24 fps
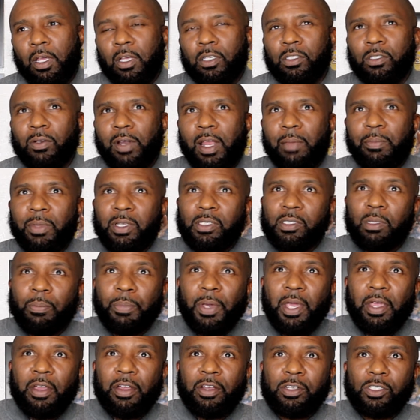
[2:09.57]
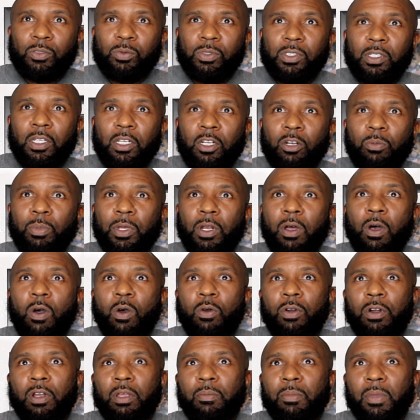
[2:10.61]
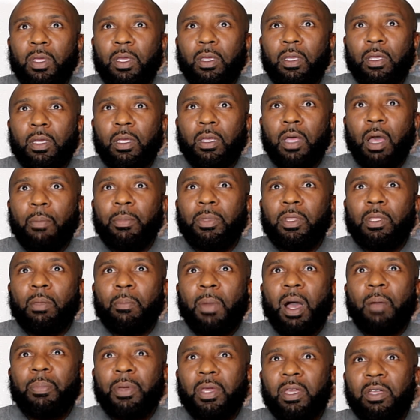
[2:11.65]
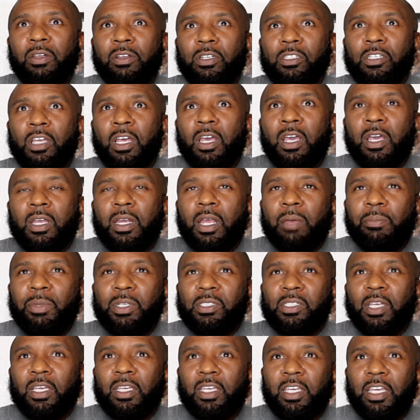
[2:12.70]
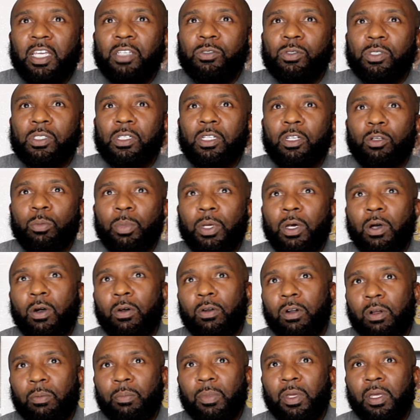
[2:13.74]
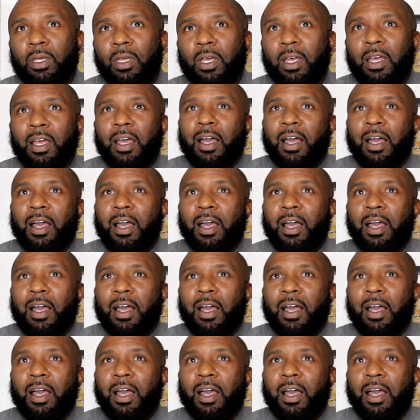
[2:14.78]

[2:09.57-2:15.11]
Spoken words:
So that means the parents was a little bit older than me. Than my parents. That means their kids was a little bit older than me.